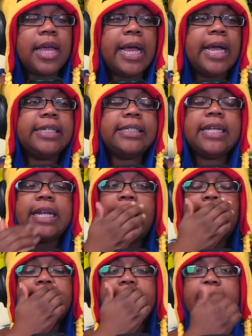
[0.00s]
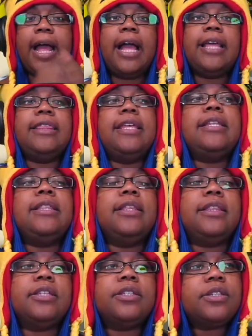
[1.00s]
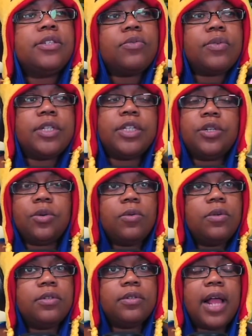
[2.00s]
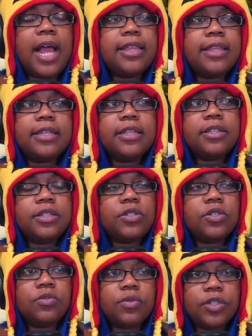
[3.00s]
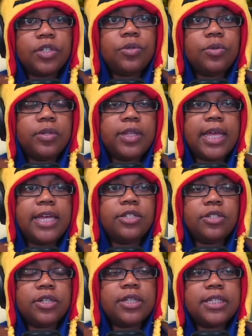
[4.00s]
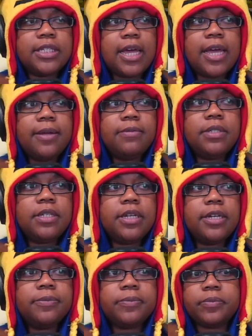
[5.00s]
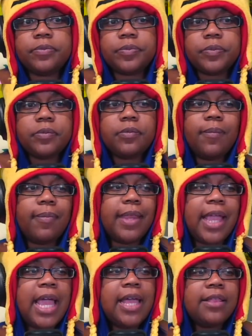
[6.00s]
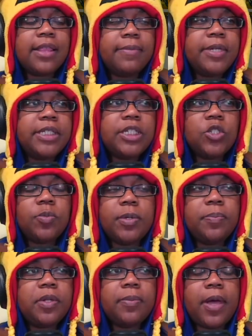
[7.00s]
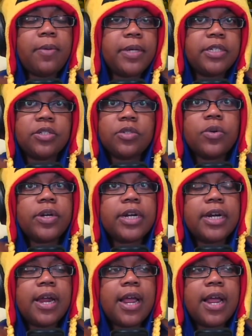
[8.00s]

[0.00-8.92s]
I did. I I think that this is really cool. I think that this is really cool that he took the time to hey, let me teach people about my disorder.